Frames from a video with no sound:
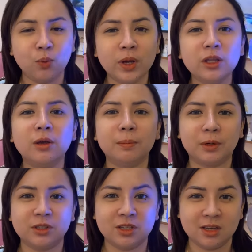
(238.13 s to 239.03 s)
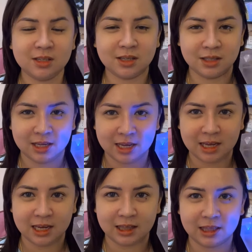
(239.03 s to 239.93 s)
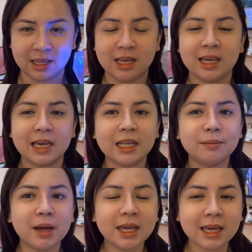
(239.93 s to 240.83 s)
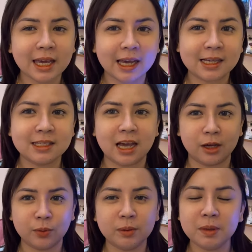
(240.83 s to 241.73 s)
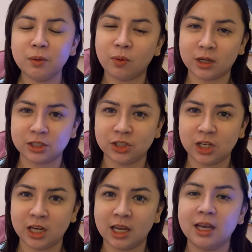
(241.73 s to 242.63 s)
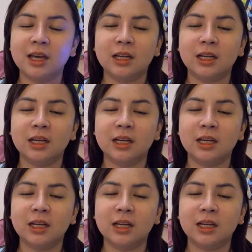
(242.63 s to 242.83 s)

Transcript: when you purchase the ticket. In my case, I will be watching